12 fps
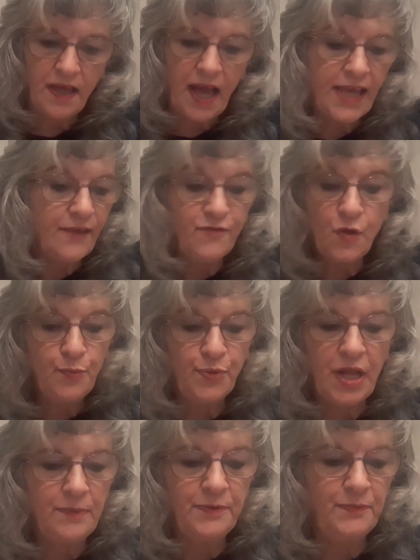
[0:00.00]
I have no
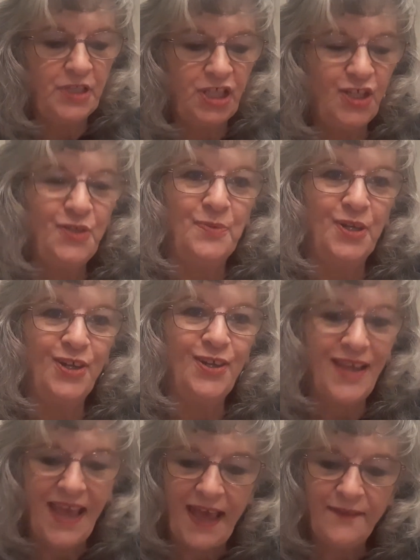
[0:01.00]
problem with humor,
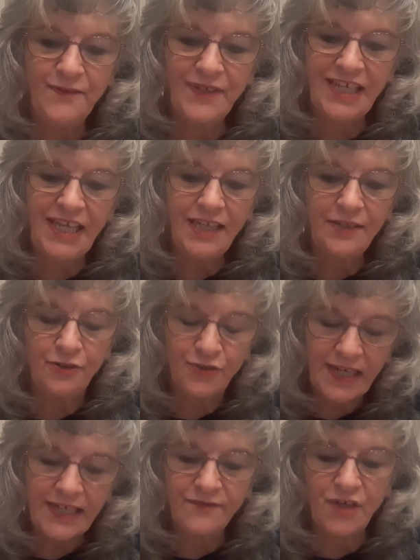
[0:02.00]
and the
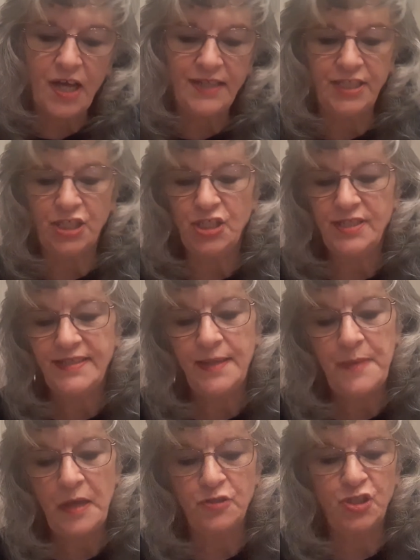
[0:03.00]
creative content just
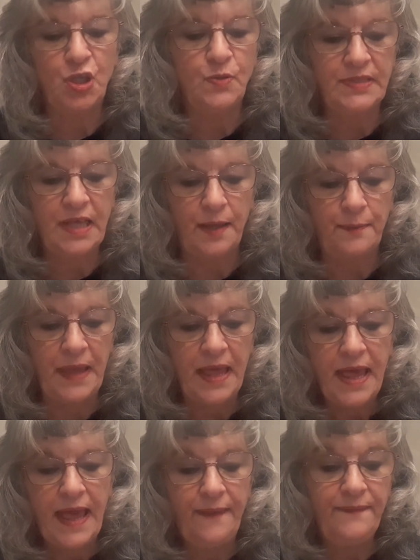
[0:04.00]
somehow shows up.
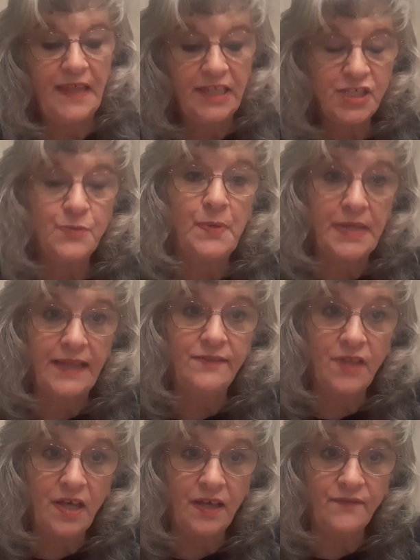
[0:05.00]
And that is what I
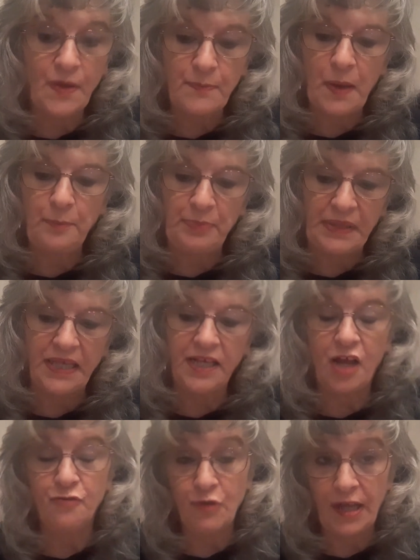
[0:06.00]
love about being
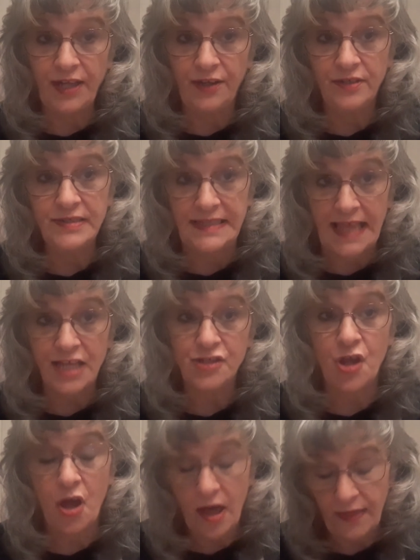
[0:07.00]
a
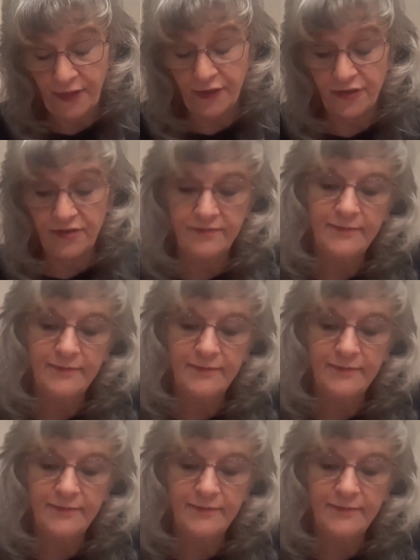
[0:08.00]
writer/author.